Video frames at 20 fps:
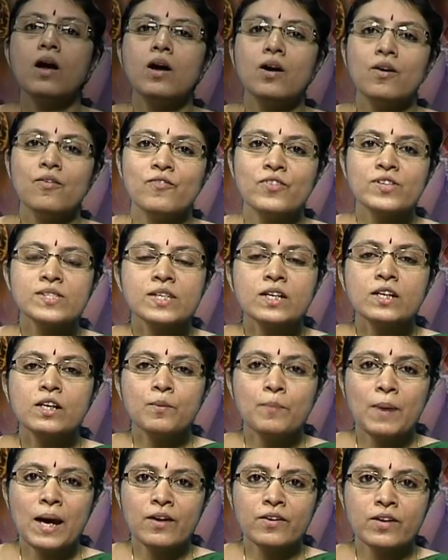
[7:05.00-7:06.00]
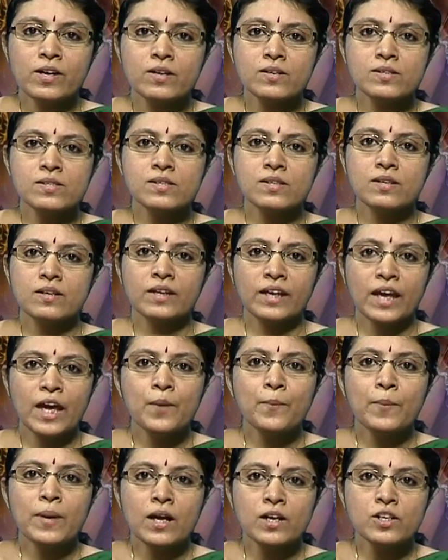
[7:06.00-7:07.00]
Physical barriers can
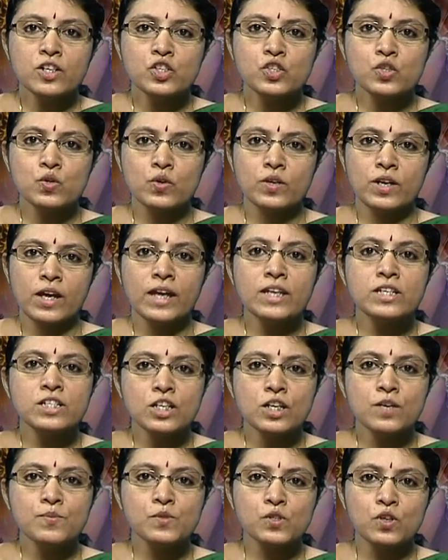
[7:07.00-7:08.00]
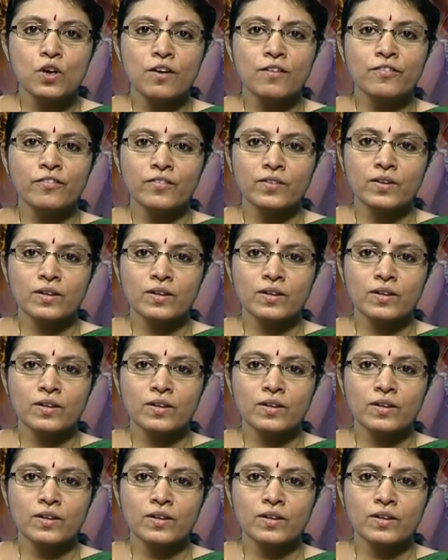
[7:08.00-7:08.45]
be understood in terms of